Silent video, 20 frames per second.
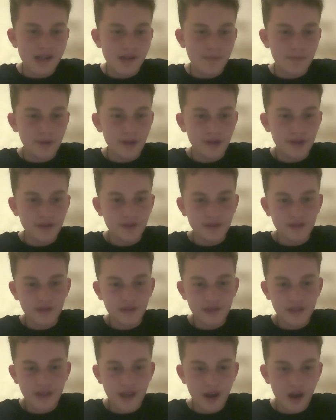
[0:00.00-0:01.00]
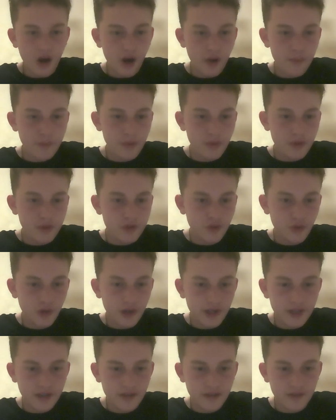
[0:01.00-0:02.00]
But yeah, I hope you
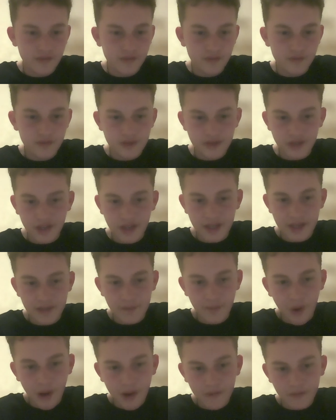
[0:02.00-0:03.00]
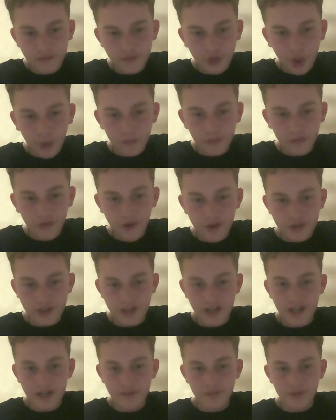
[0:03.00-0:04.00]
enjoyed seeing my top
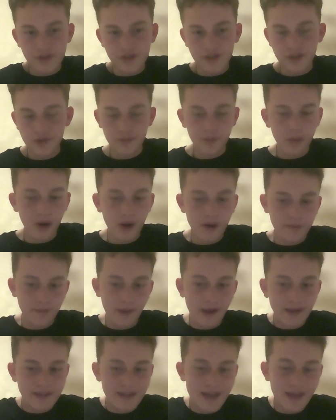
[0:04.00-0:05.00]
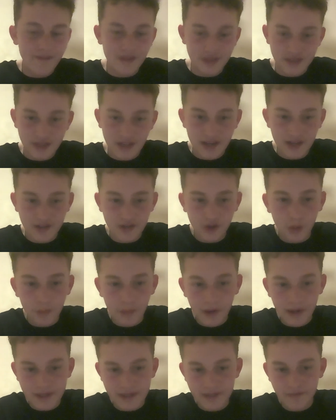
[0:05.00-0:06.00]
13, because you may never see a top
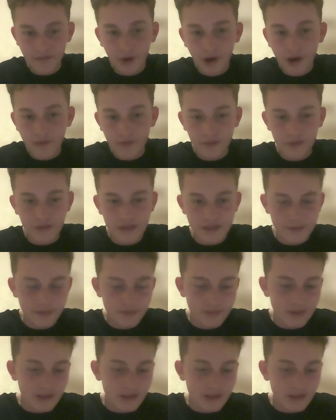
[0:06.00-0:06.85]
85 of this.